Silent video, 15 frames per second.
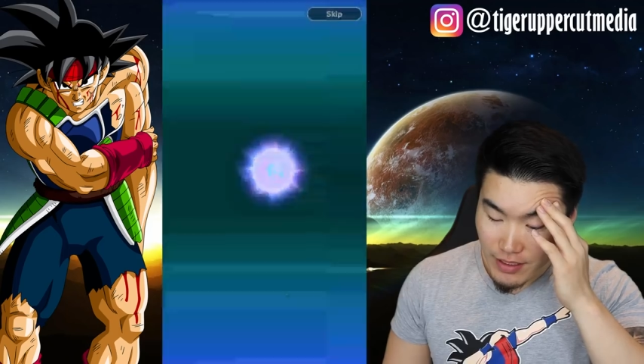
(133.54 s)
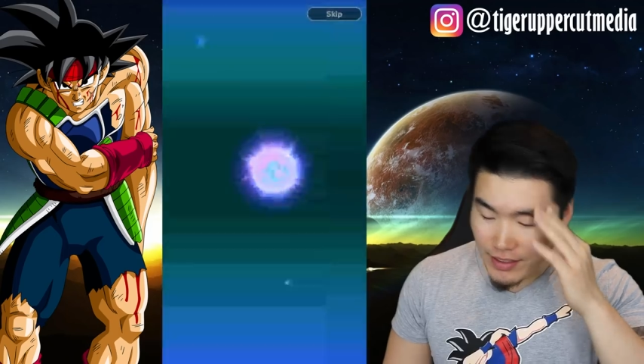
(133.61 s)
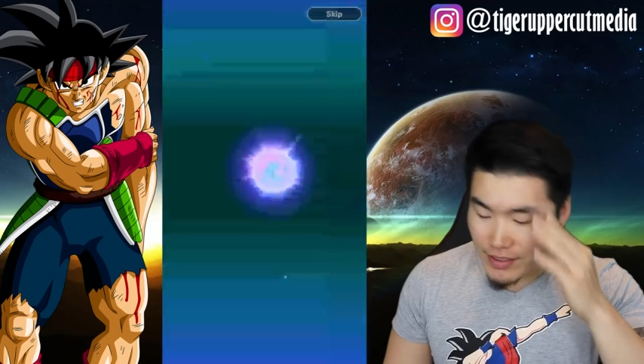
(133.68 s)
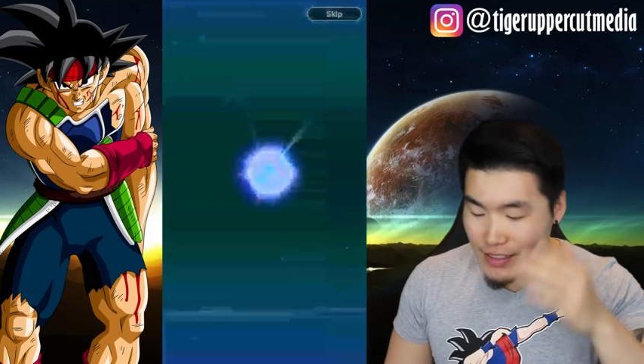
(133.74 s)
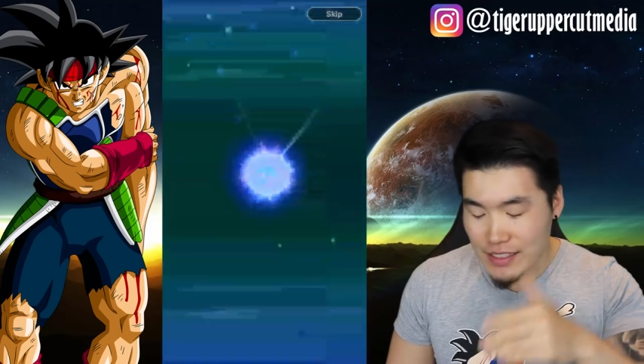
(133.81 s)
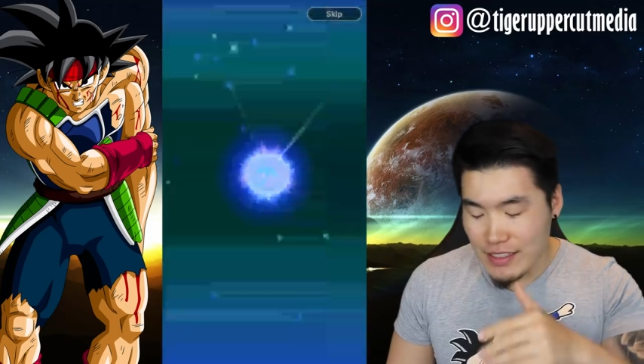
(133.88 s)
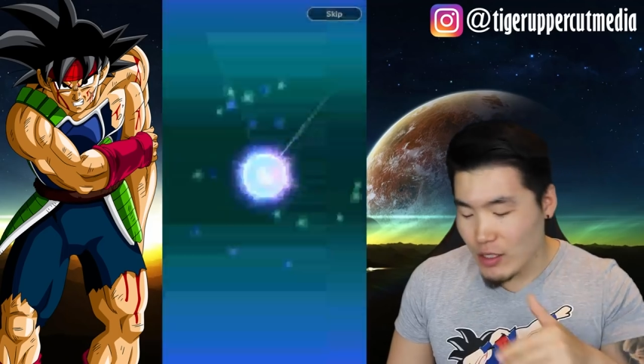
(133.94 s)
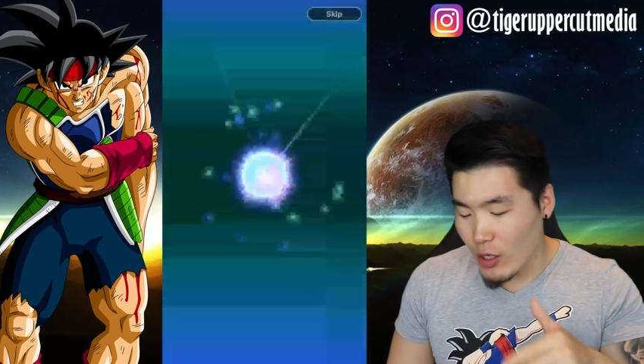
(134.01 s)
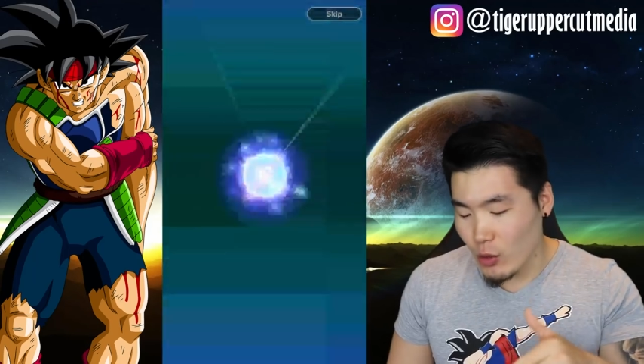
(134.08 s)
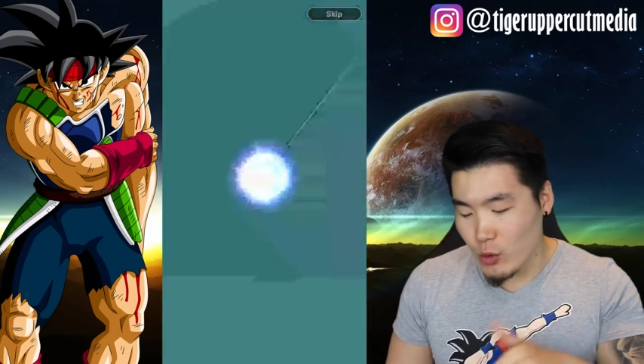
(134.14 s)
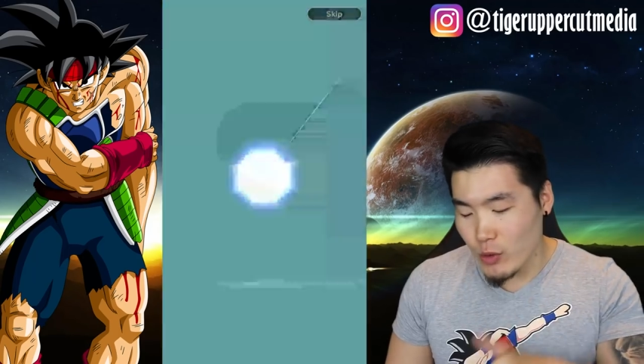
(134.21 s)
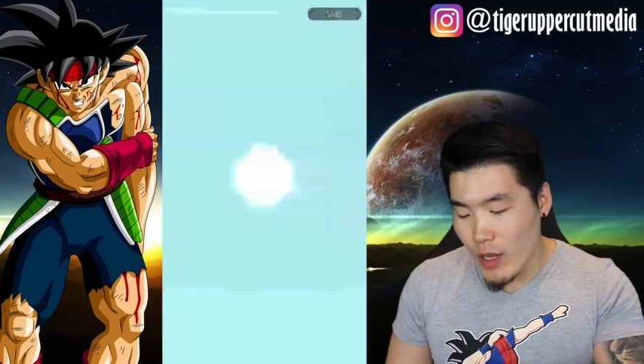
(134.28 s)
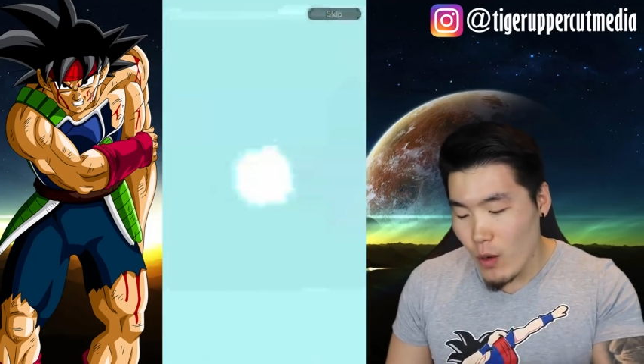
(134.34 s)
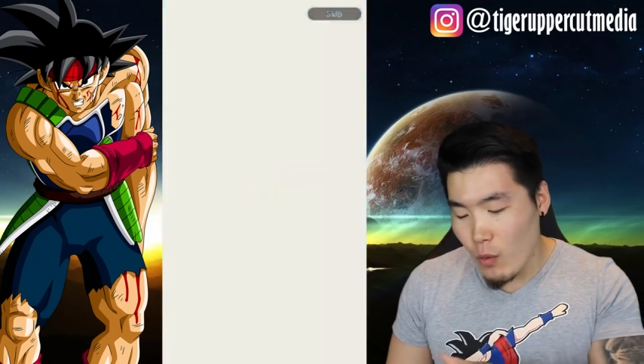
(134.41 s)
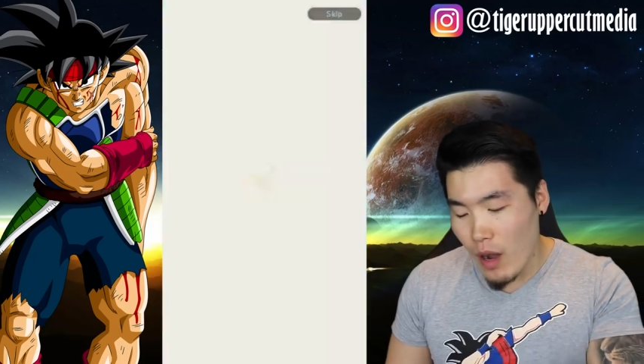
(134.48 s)
Do
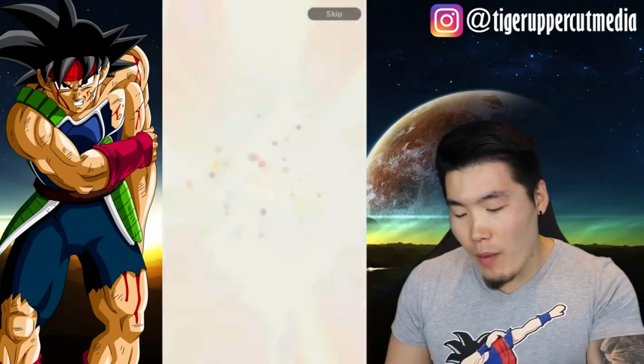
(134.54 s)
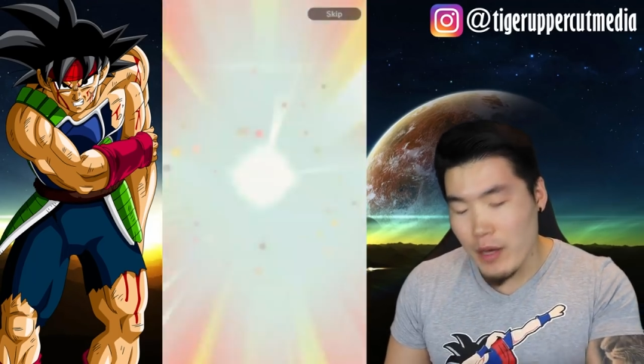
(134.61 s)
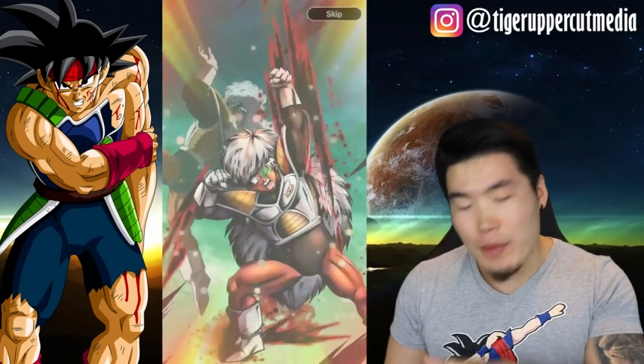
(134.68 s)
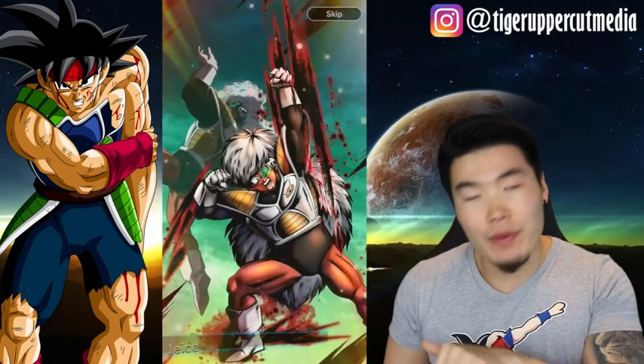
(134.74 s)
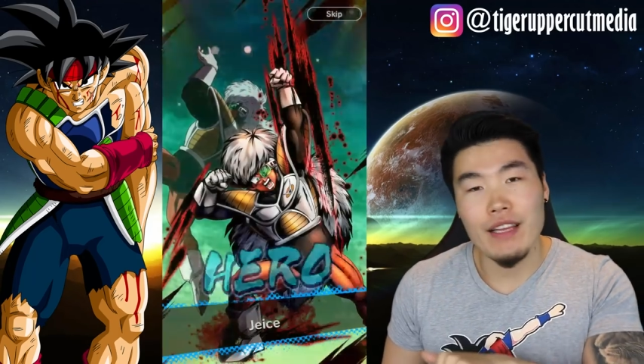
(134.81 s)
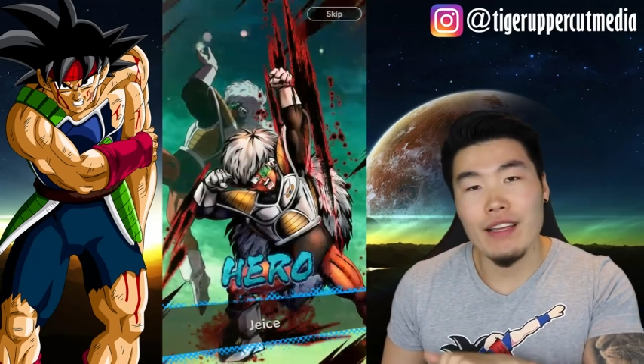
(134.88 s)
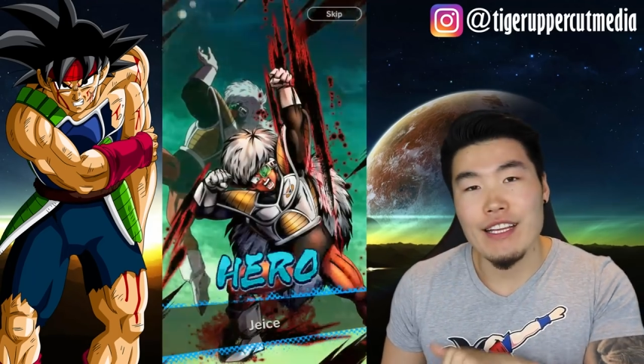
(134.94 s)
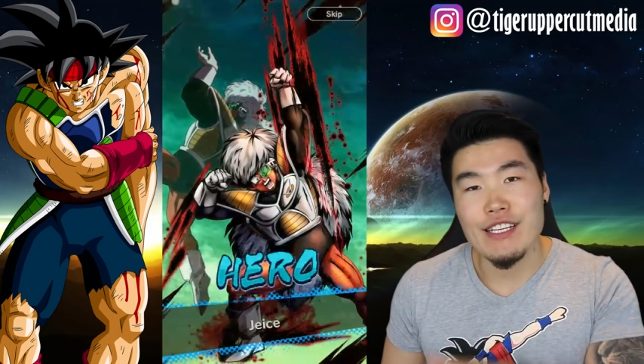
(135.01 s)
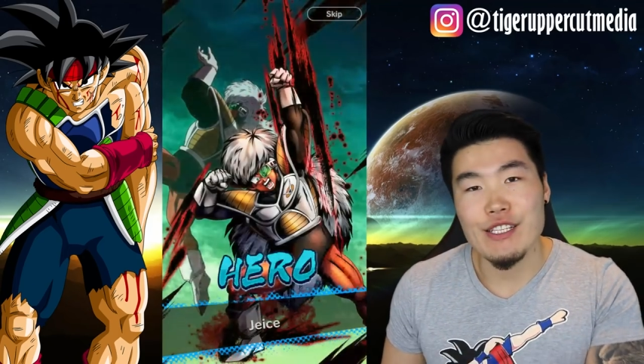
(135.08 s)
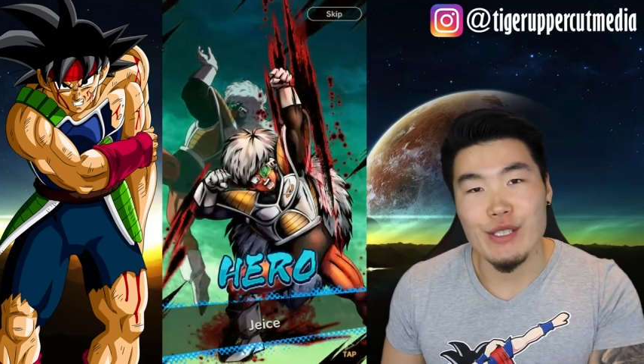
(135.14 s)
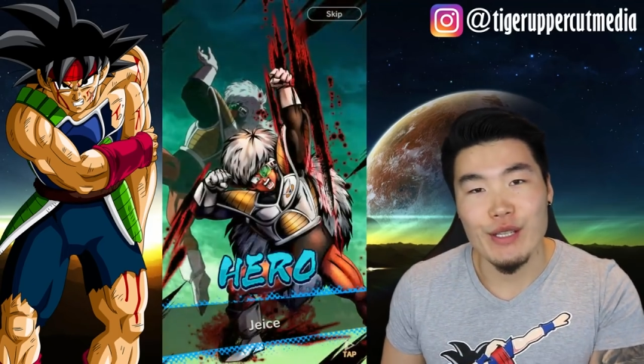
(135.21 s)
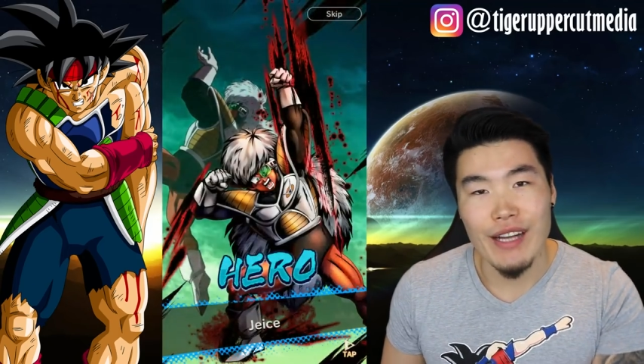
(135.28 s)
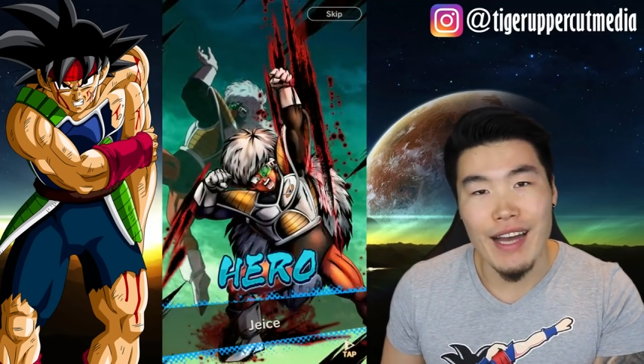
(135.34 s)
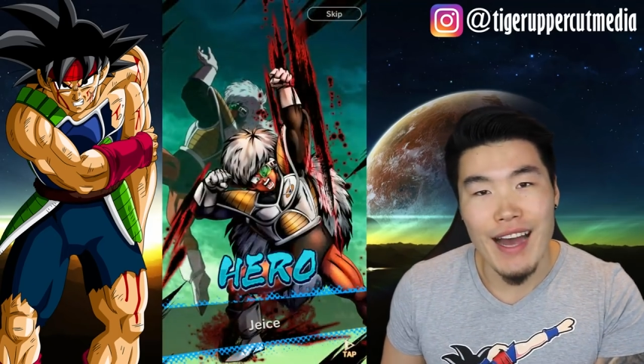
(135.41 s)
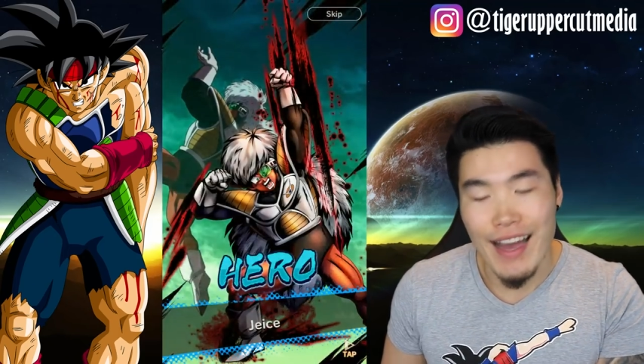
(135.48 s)
they want me to play Legends
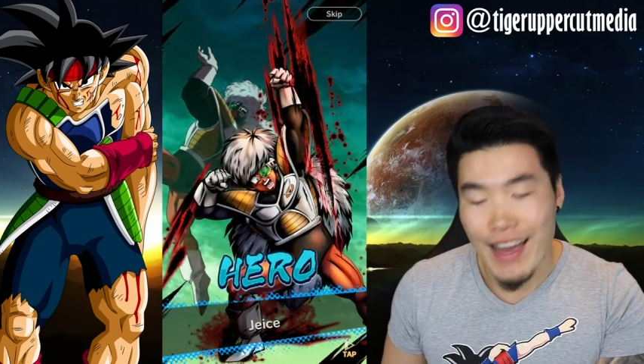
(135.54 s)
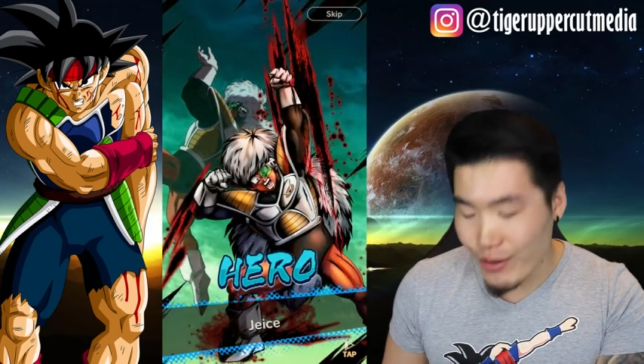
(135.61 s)
or not?